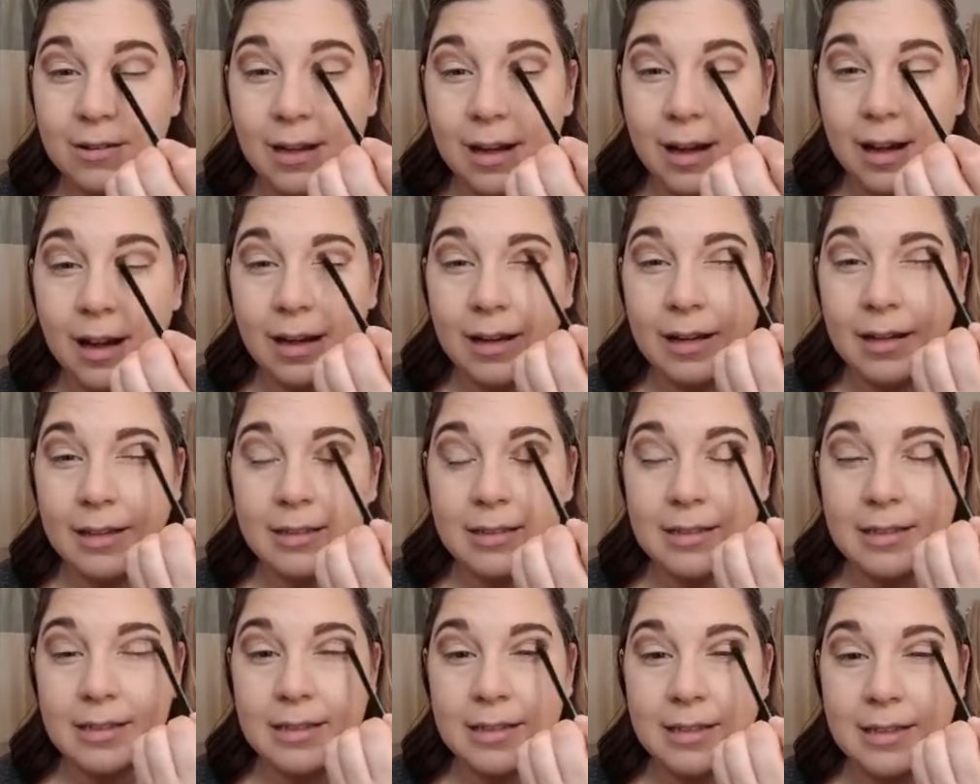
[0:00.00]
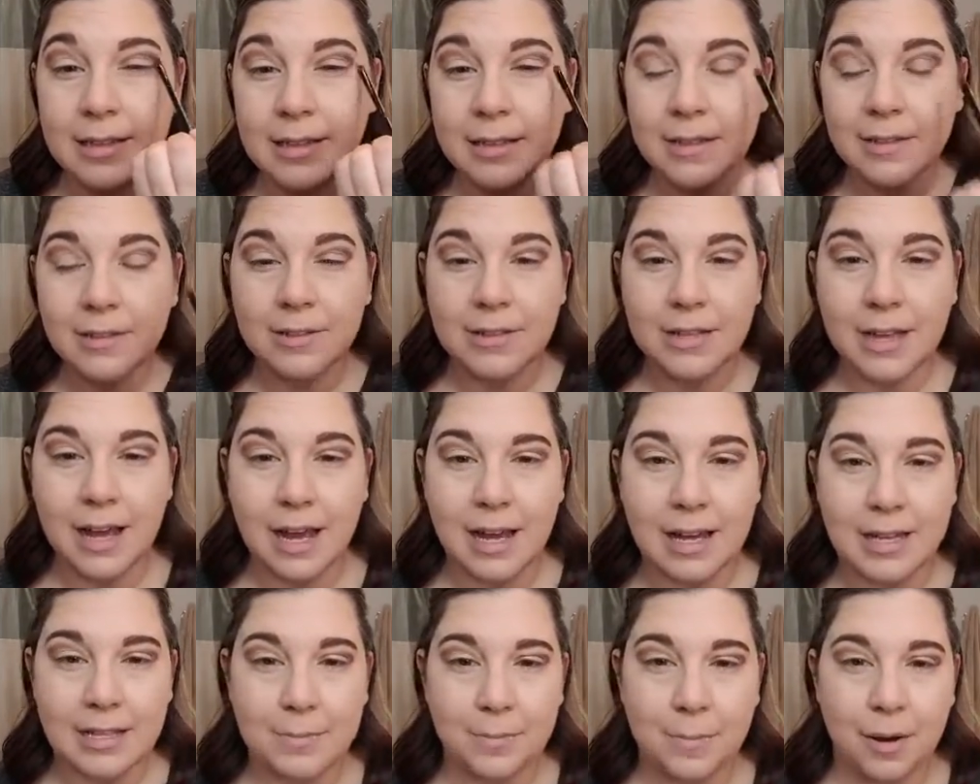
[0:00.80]
I can see those
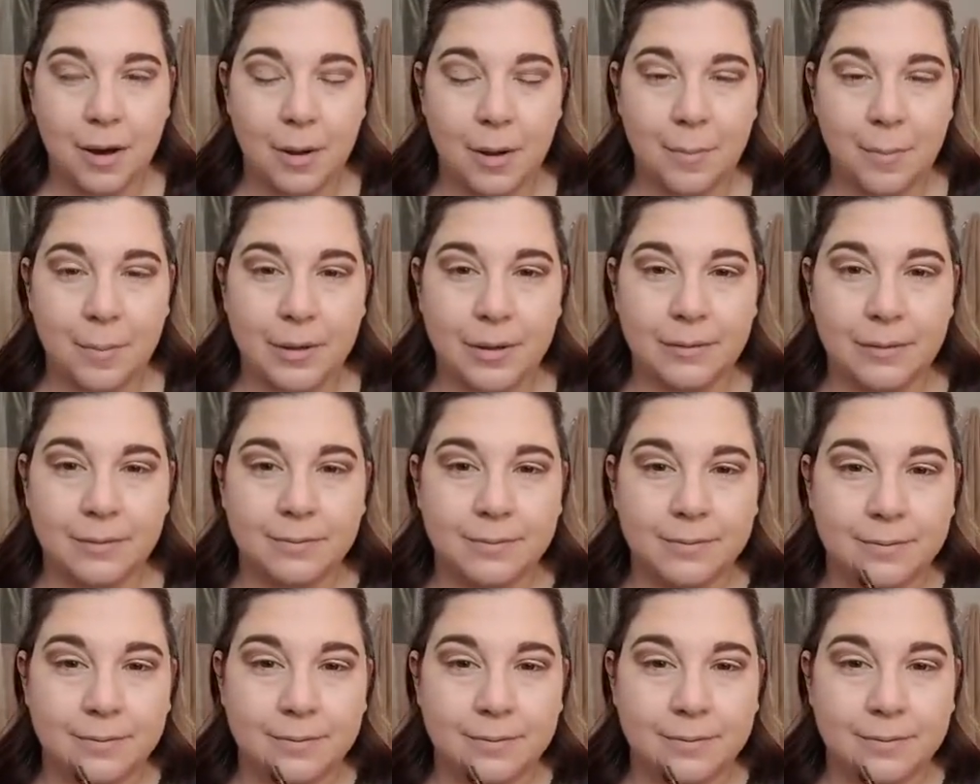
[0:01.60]
eyes popping.